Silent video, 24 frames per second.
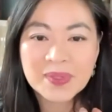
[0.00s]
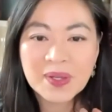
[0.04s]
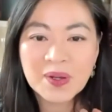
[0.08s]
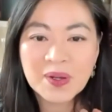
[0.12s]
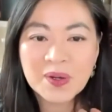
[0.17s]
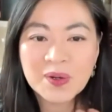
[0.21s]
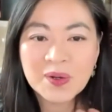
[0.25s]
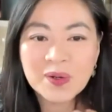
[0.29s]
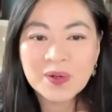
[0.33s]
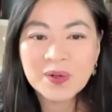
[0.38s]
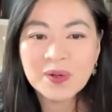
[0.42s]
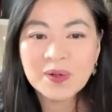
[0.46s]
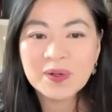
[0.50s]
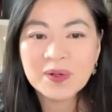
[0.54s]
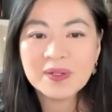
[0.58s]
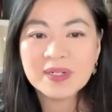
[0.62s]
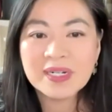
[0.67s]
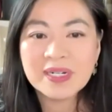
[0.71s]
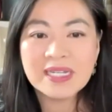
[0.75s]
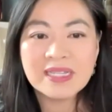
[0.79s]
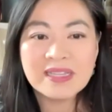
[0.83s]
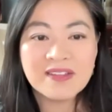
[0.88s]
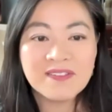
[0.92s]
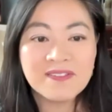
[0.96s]
occurred
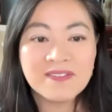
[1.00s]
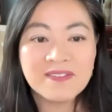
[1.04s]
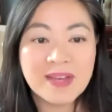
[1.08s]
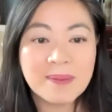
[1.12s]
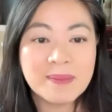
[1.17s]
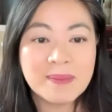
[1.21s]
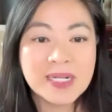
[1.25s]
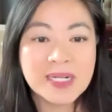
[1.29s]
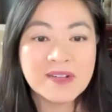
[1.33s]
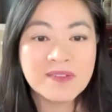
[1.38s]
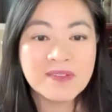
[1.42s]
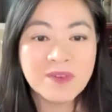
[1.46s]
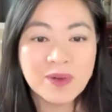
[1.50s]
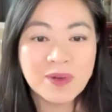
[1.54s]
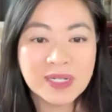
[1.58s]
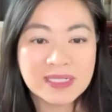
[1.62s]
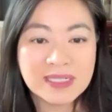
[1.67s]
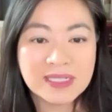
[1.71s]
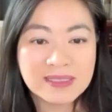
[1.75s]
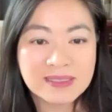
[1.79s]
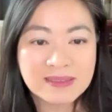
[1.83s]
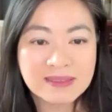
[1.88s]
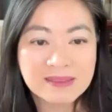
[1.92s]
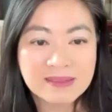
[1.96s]
in the feminine
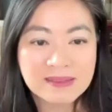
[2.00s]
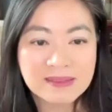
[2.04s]
voice.